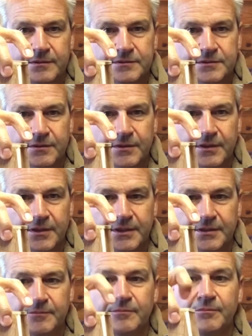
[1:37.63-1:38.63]
So that I
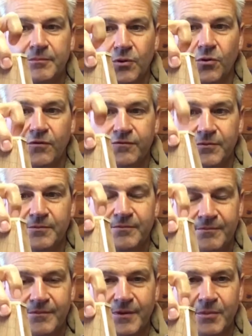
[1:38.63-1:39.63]
can pour from
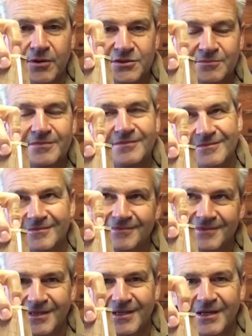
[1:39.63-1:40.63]
the bottom.
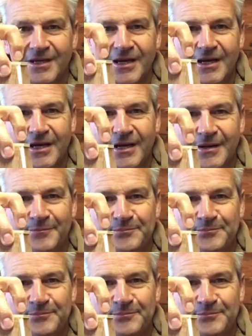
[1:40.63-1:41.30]
Yeah,